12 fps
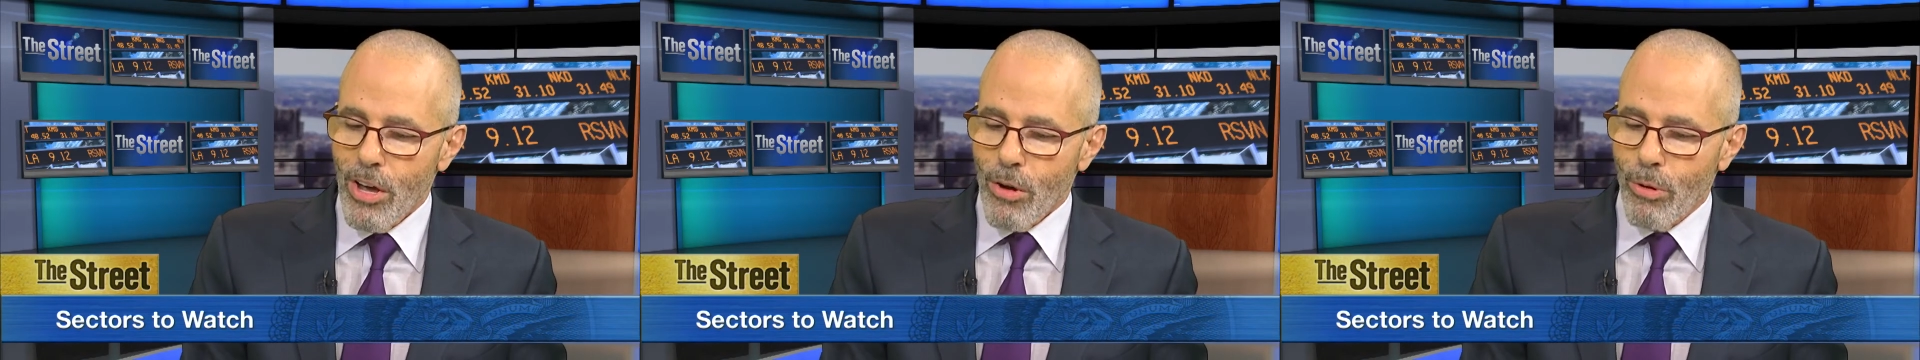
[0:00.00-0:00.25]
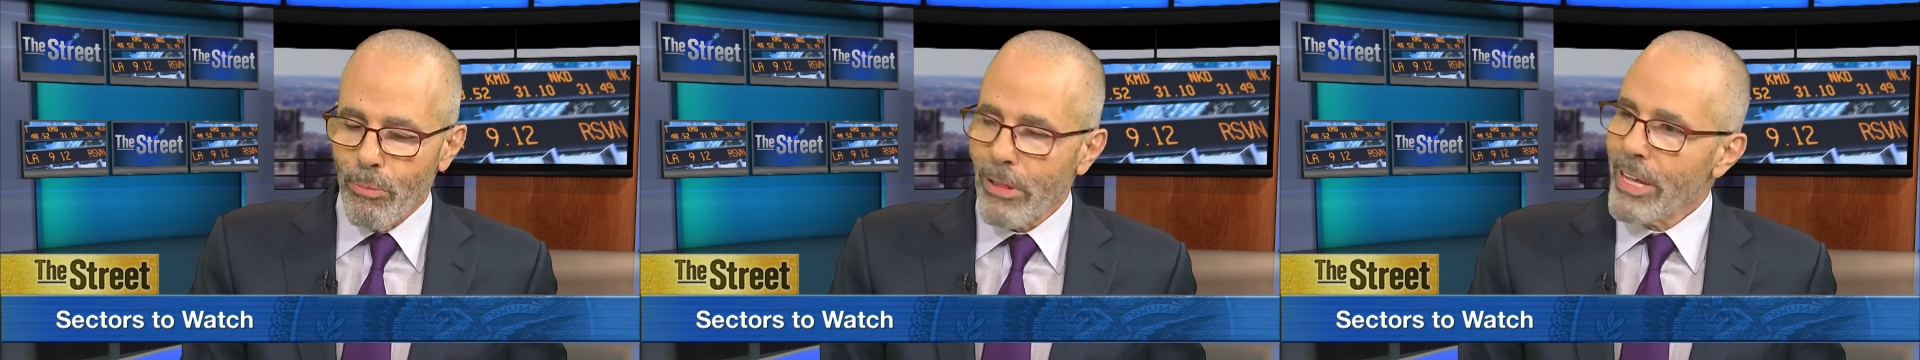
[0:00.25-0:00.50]

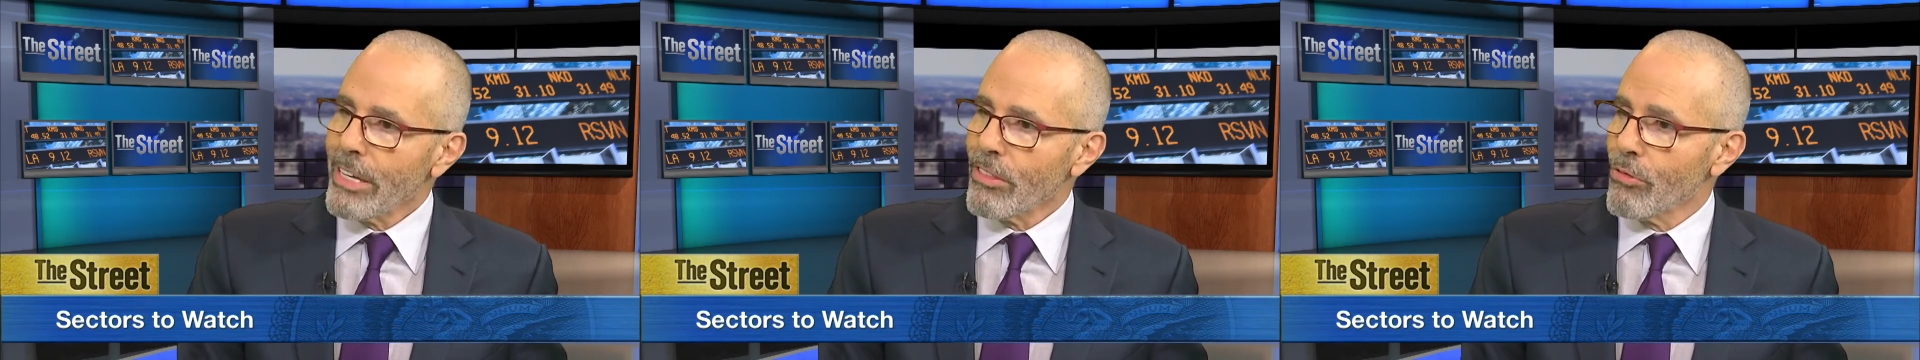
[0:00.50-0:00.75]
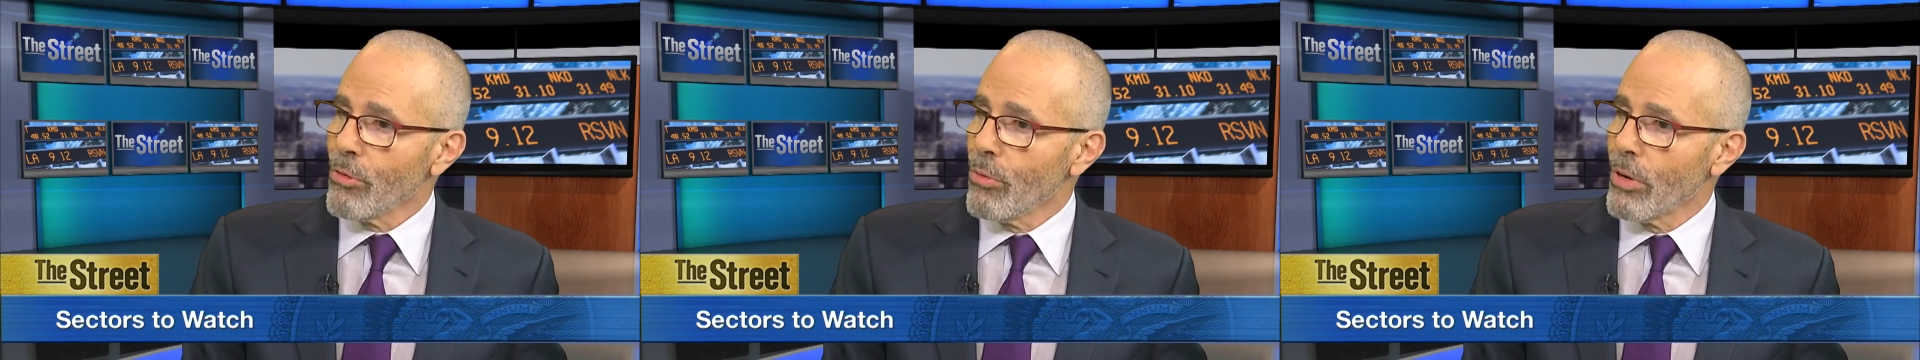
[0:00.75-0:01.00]
We're playing
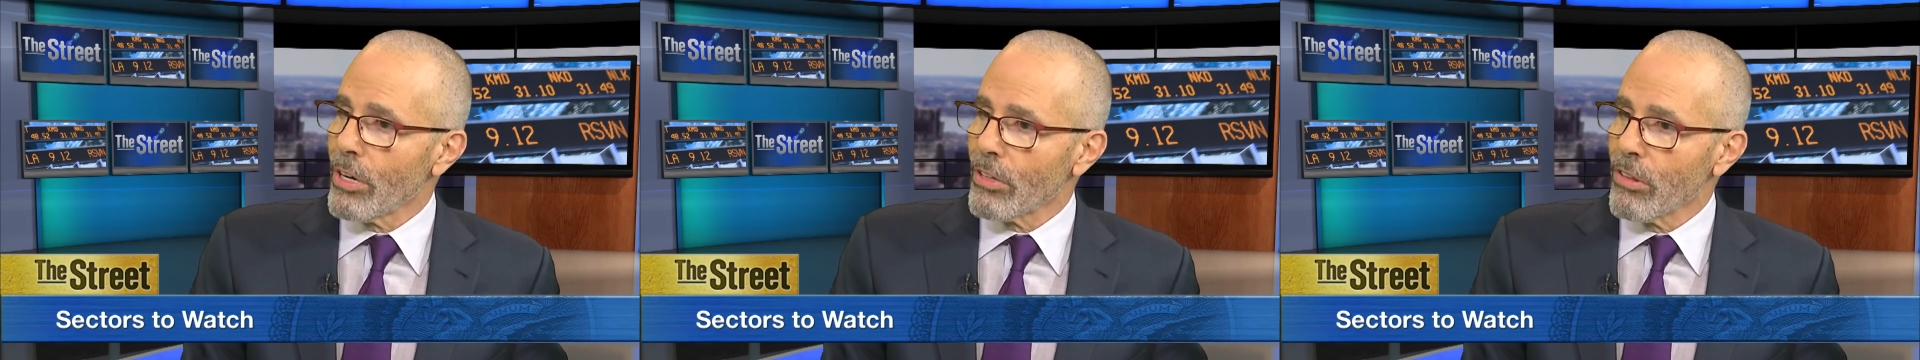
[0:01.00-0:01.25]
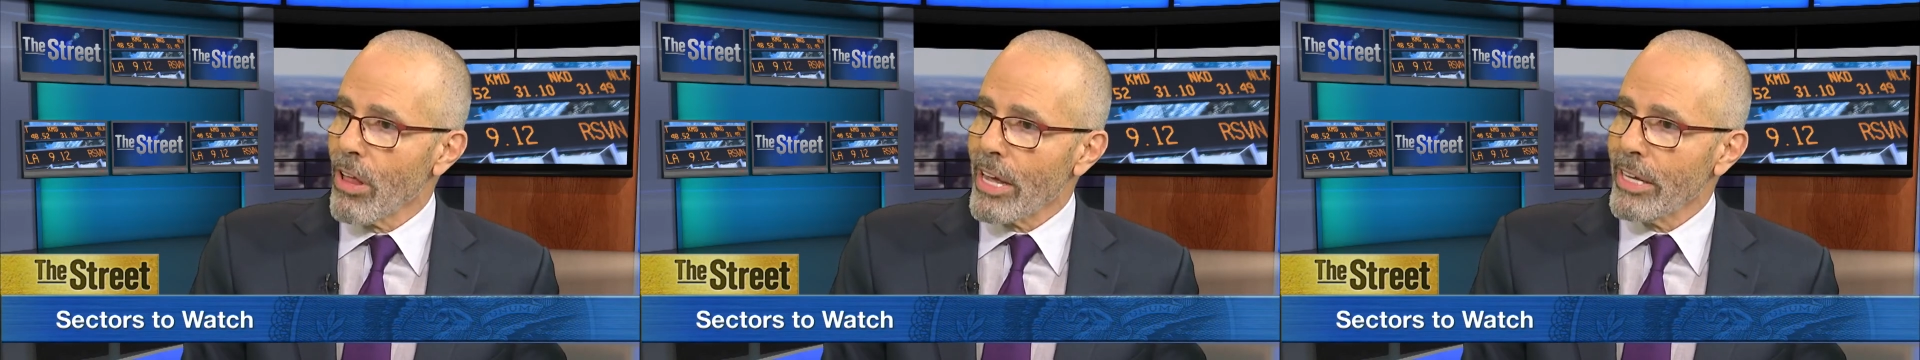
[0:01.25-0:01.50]
it through uh,
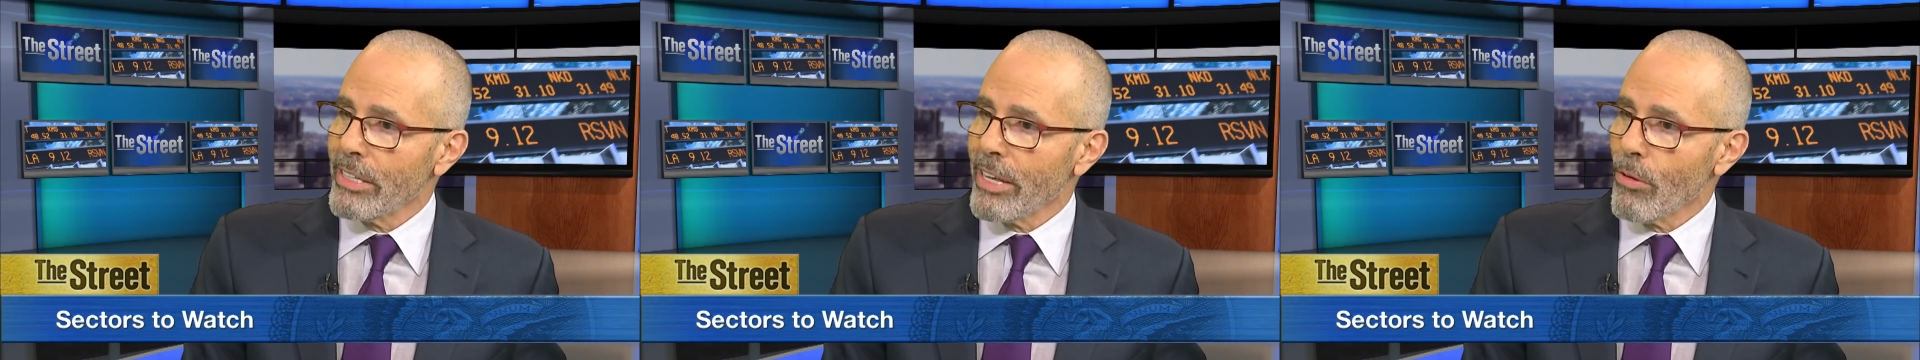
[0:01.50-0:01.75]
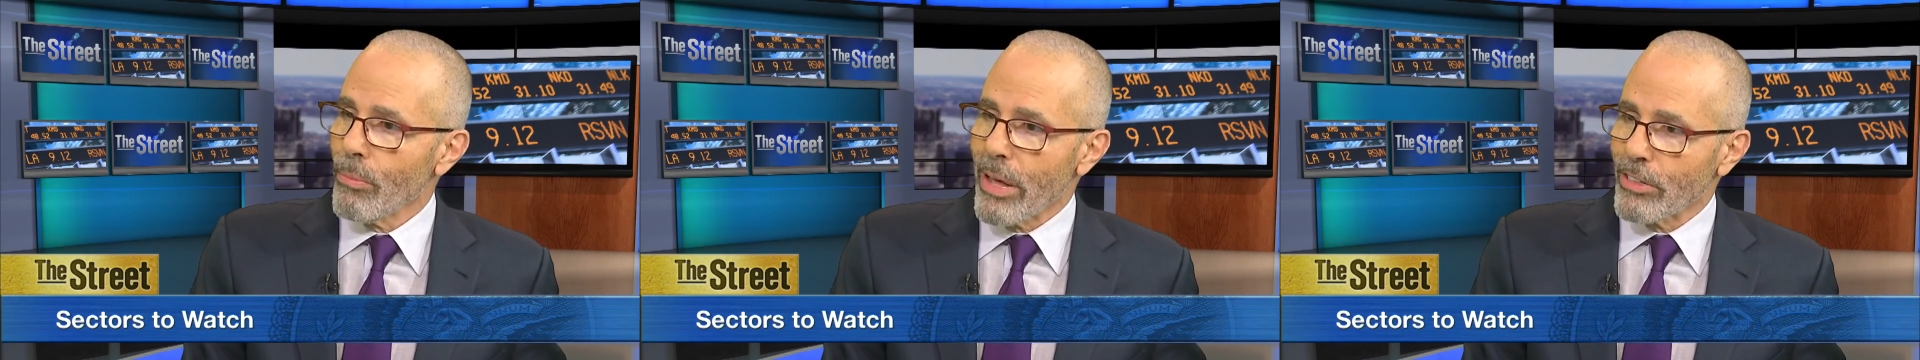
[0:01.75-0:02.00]

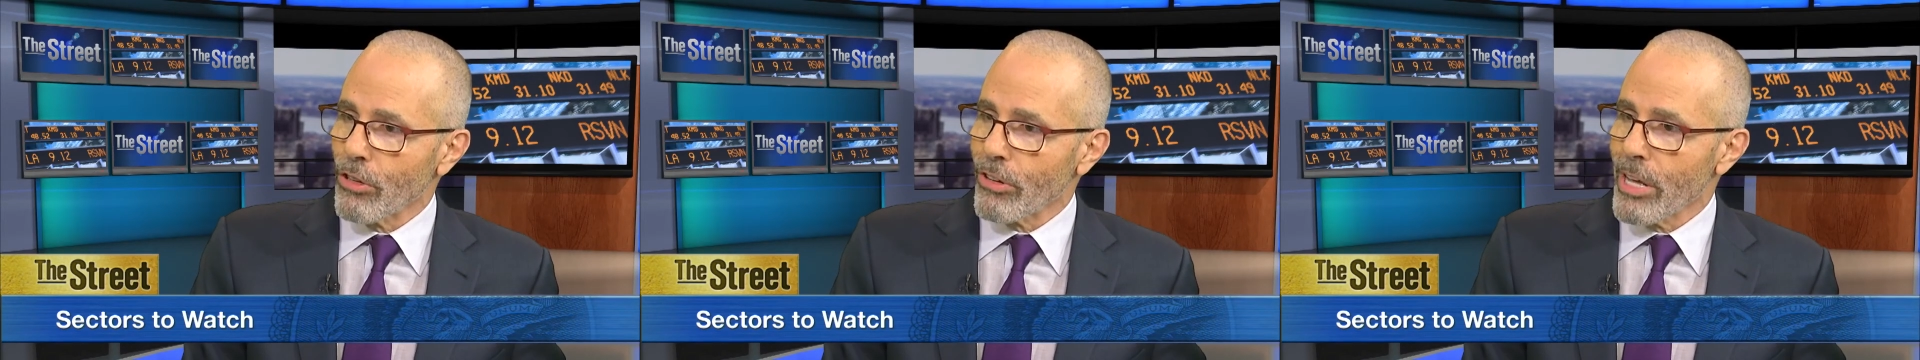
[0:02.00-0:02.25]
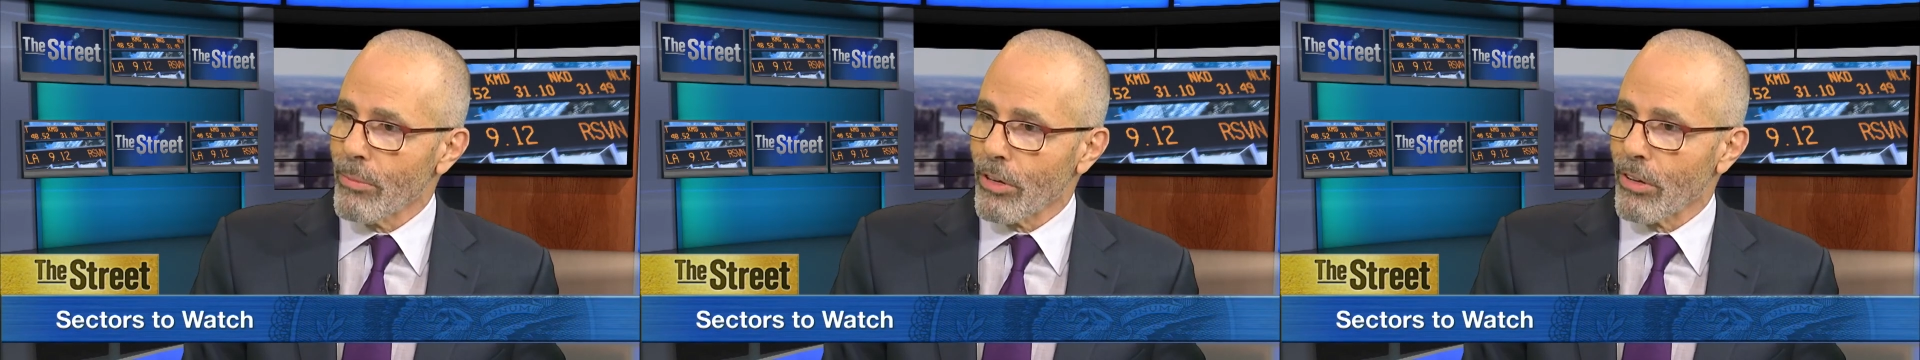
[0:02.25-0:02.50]
Lyondell
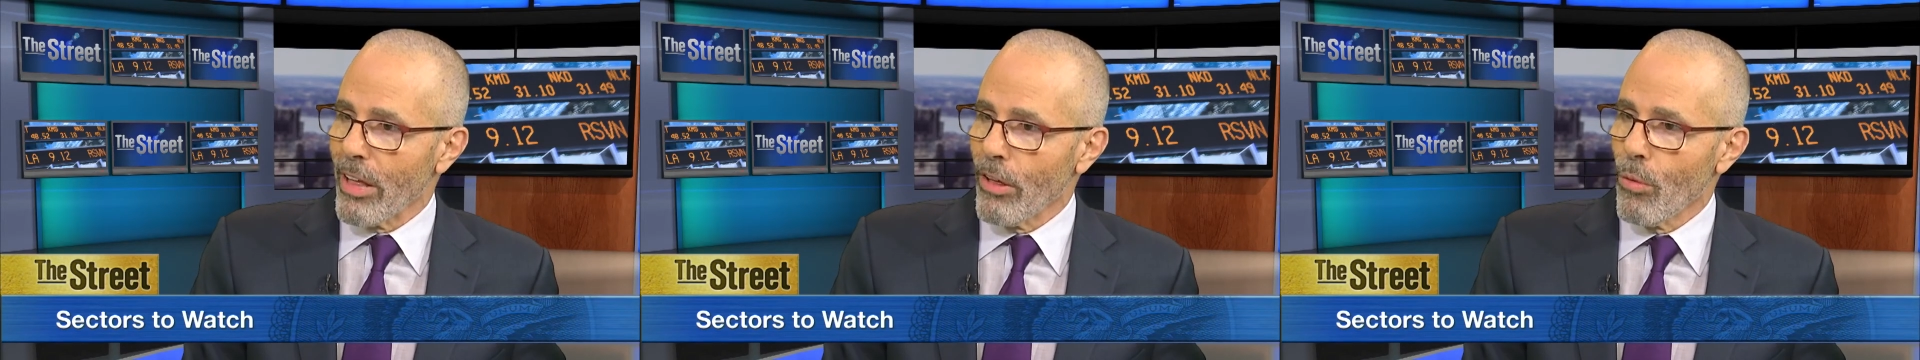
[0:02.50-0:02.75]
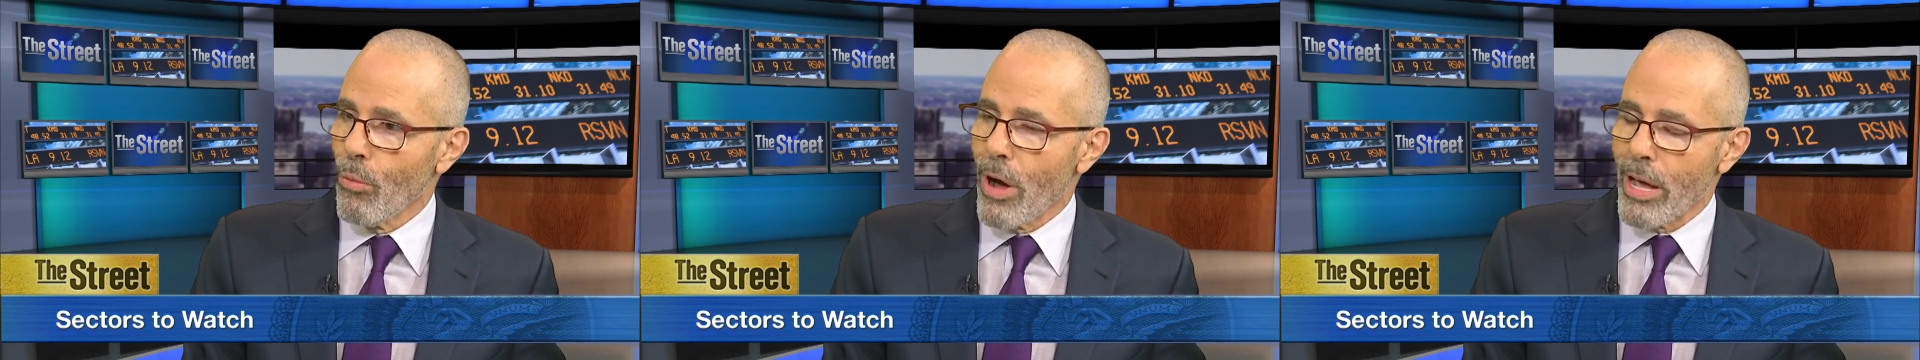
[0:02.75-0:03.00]
Petrochemical,
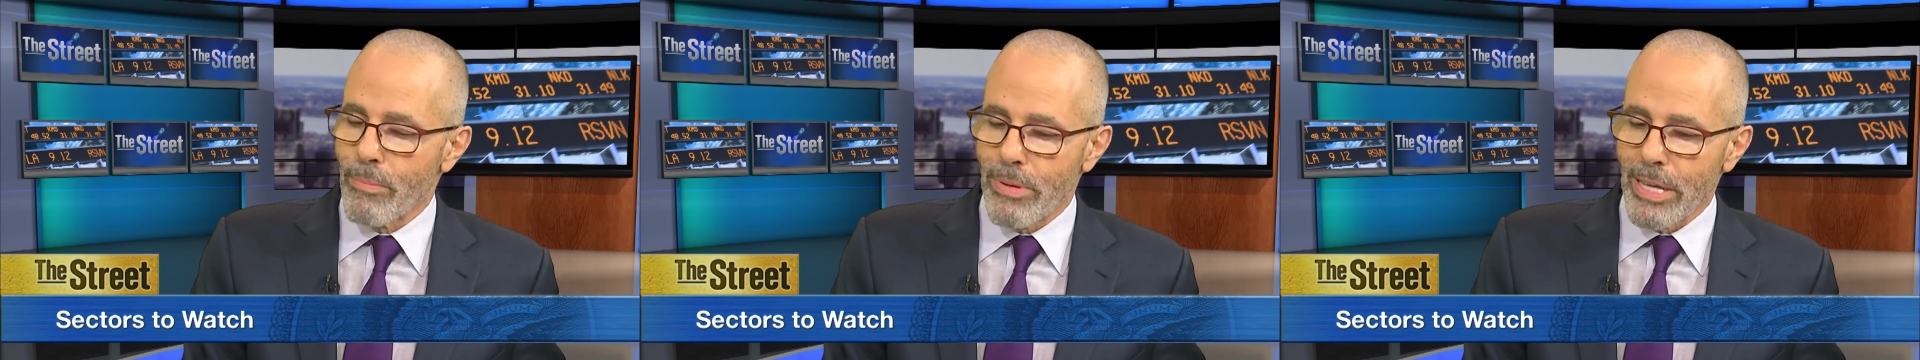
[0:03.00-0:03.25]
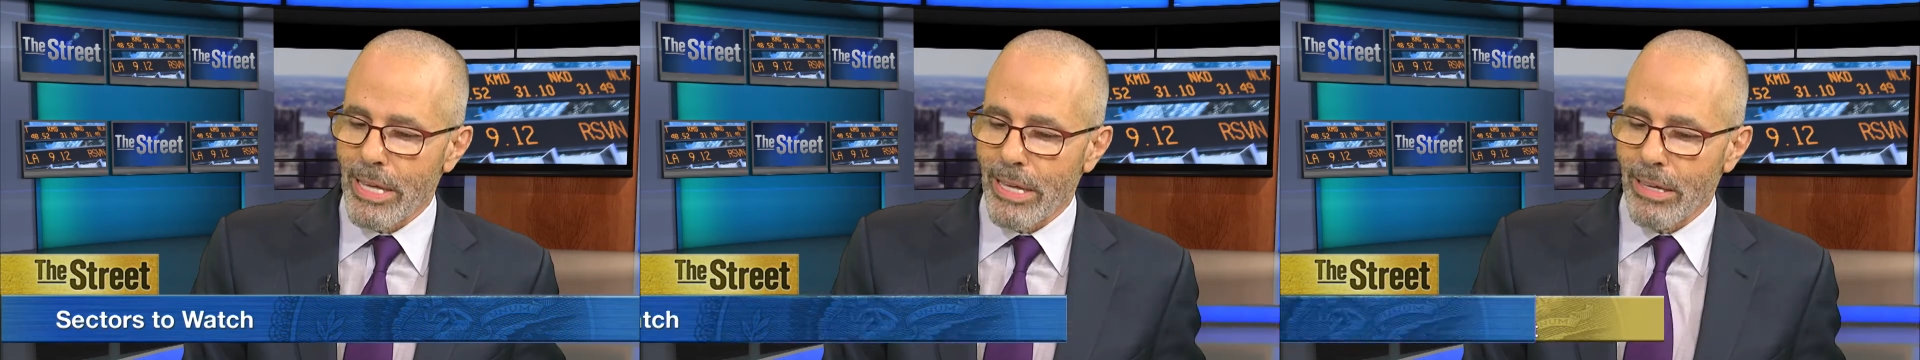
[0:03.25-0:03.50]

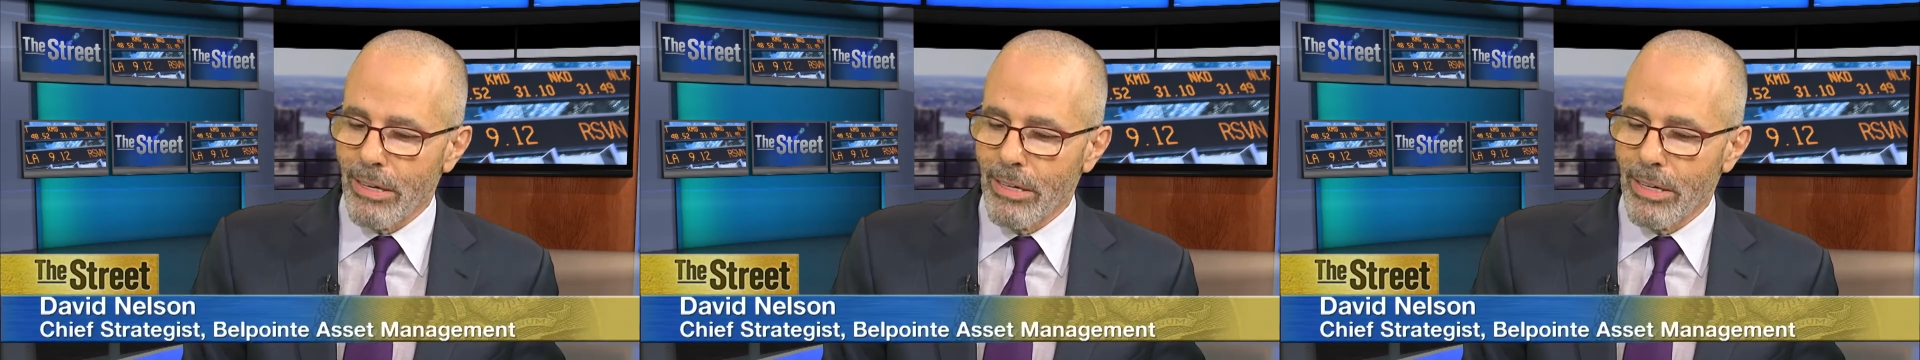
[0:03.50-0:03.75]
LYB.